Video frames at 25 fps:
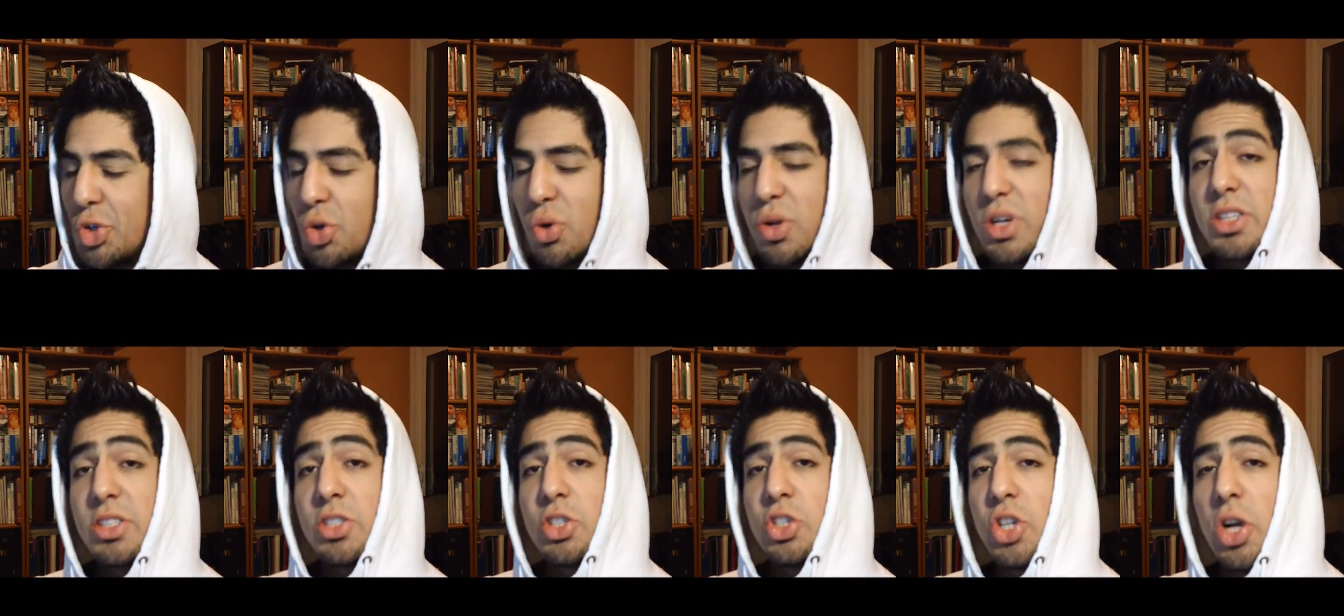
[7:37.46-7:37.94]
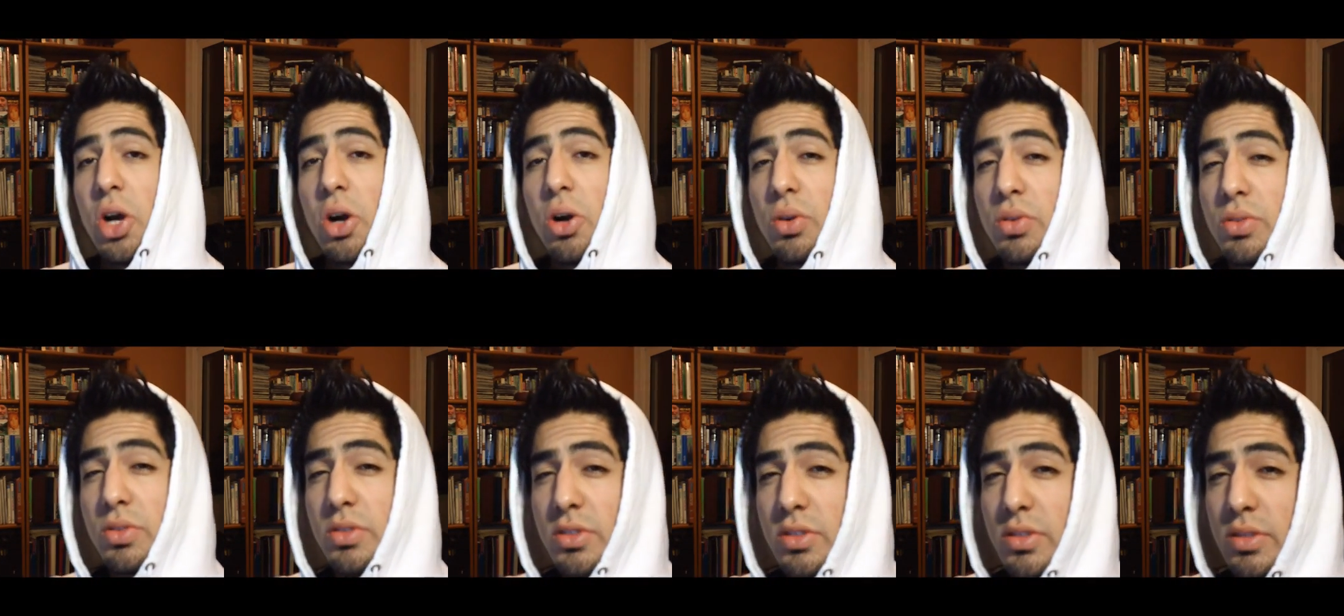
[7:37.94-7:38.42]
Chris
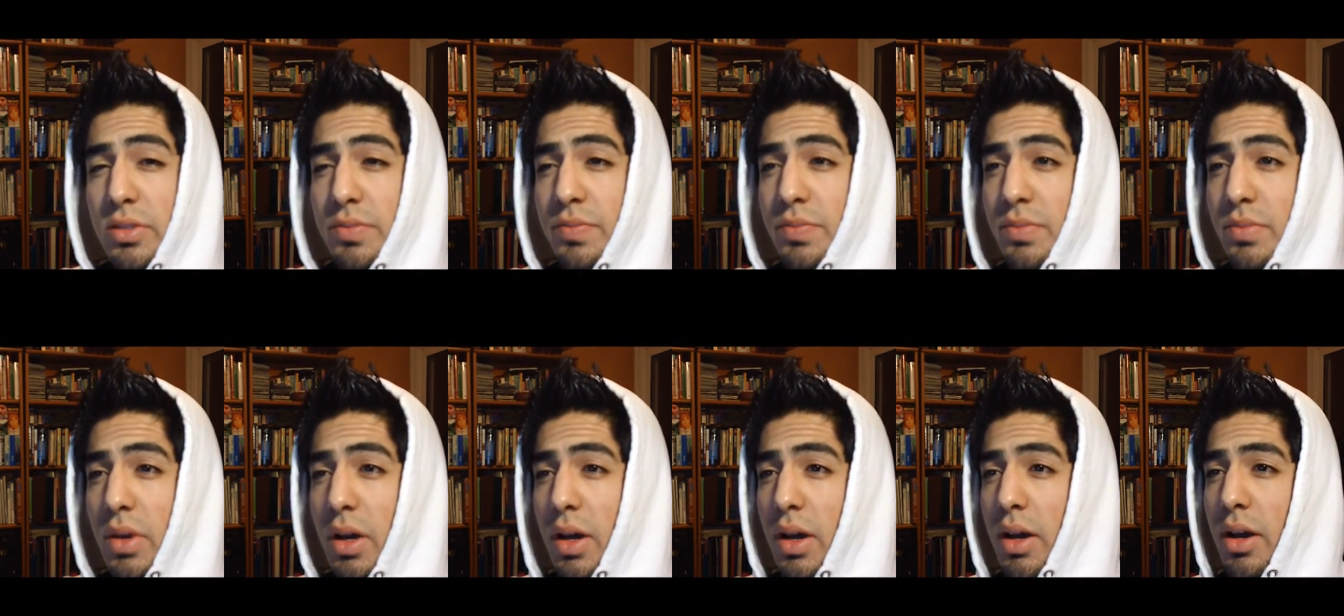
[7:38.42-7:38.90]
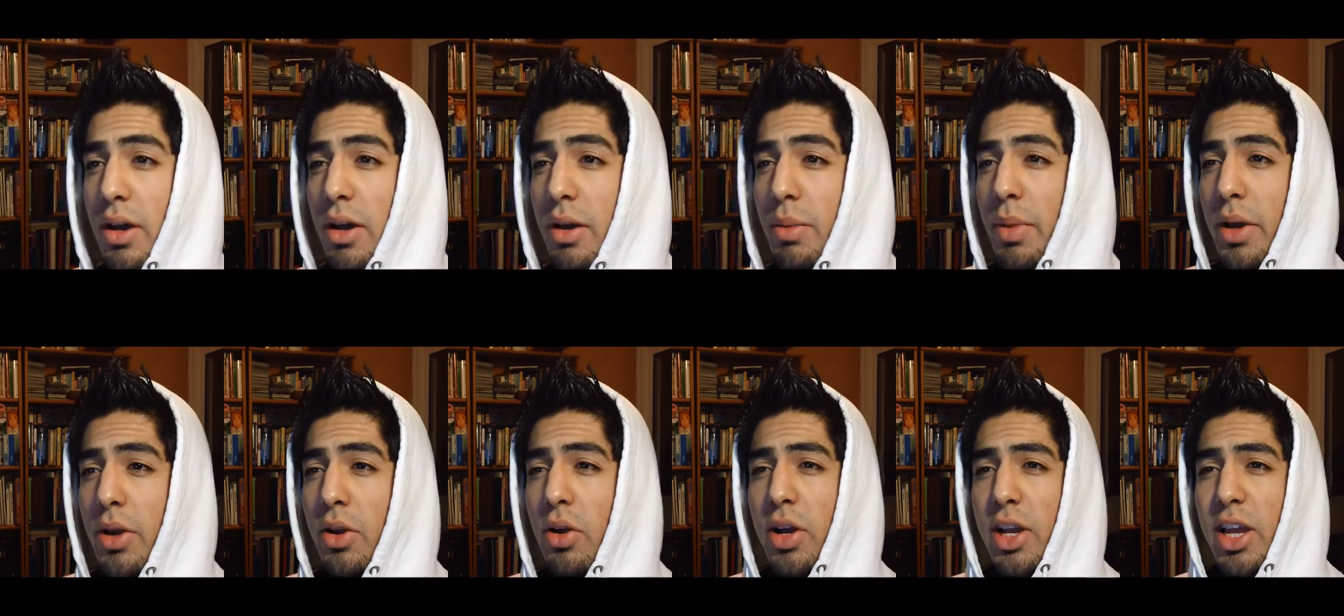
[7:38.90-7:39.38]
Jones. I
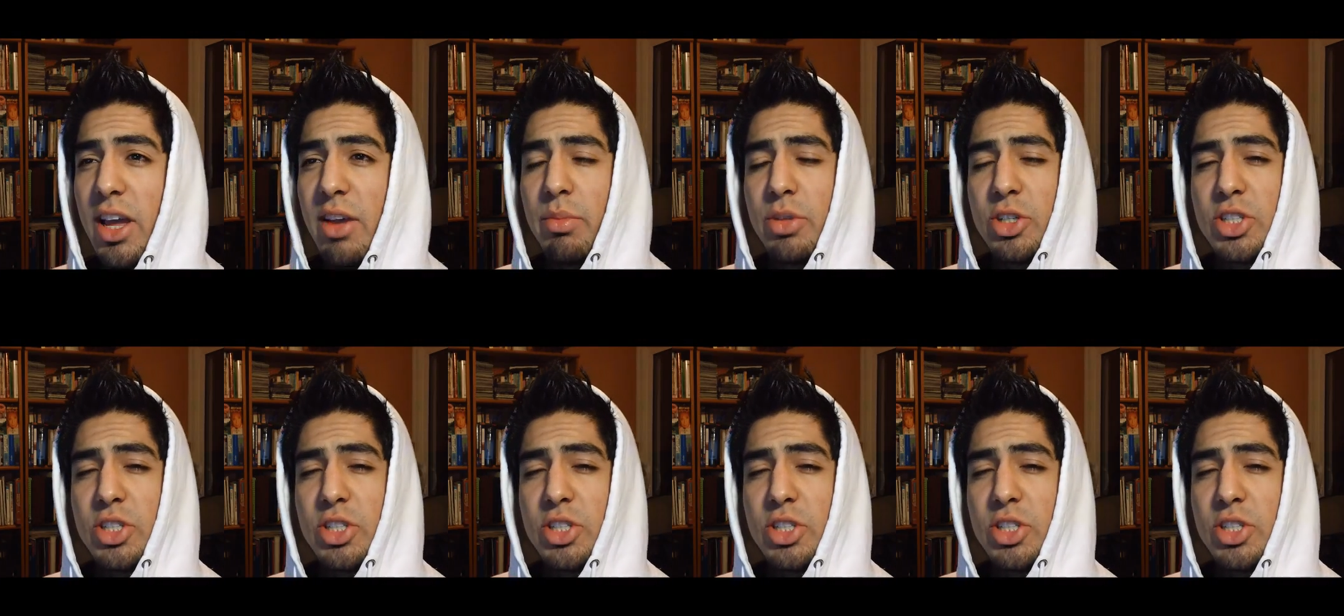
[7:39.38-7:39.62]
know I gave